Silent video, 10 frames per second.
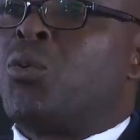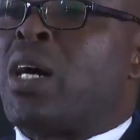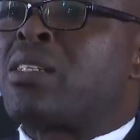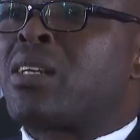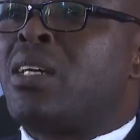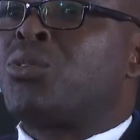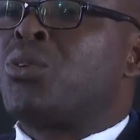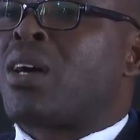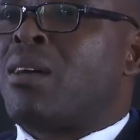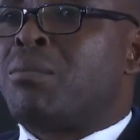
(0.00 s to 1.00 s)
we are trying to
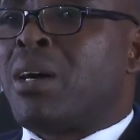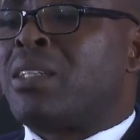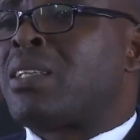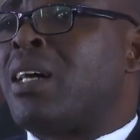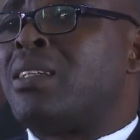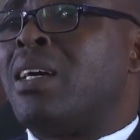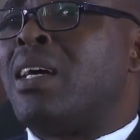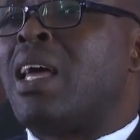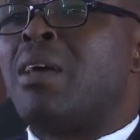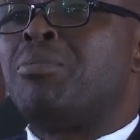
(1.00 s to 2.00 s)
canvass and
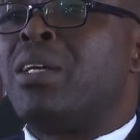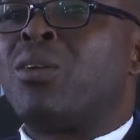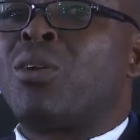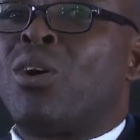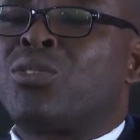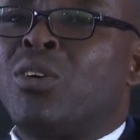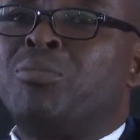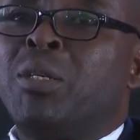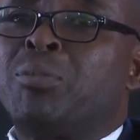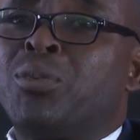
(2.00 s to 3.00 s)
help a lot of
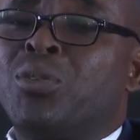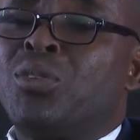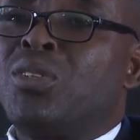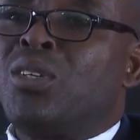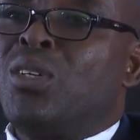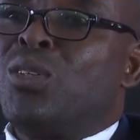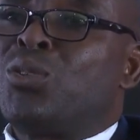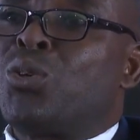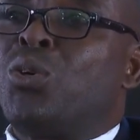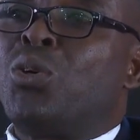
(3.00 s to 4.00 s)
people
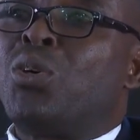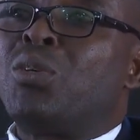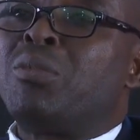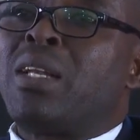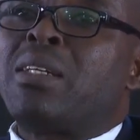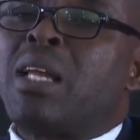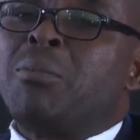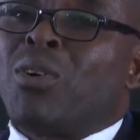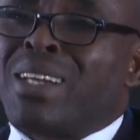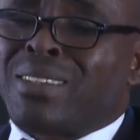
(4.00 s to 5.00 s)
to let them
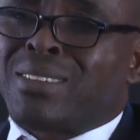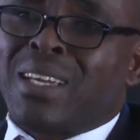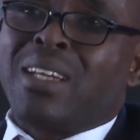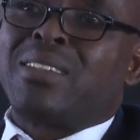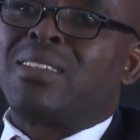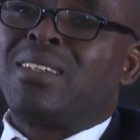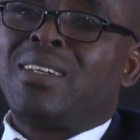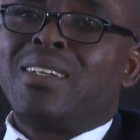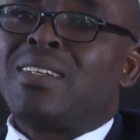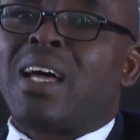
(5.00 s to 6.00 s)
understand
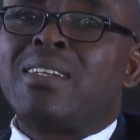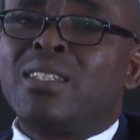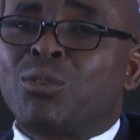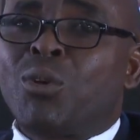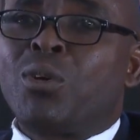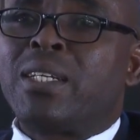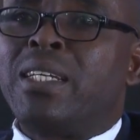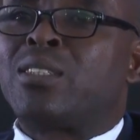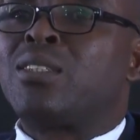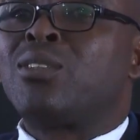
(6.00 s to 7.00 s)
that this law
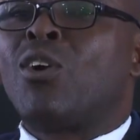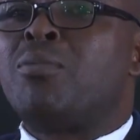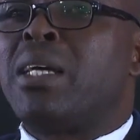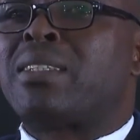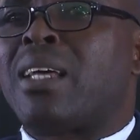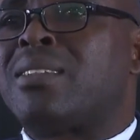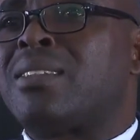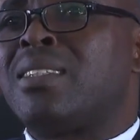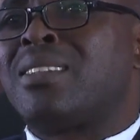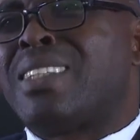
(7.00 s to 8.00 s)
is
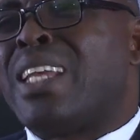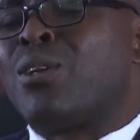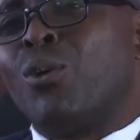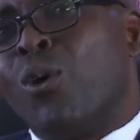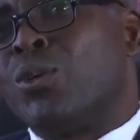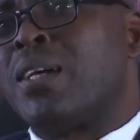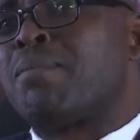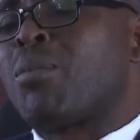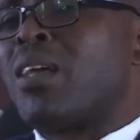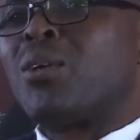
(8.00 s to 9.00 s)
government-assisted law,
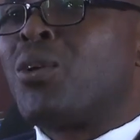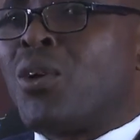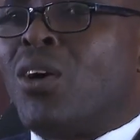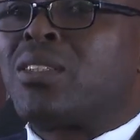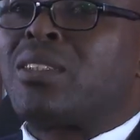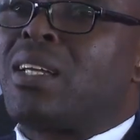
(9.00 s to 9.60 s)
not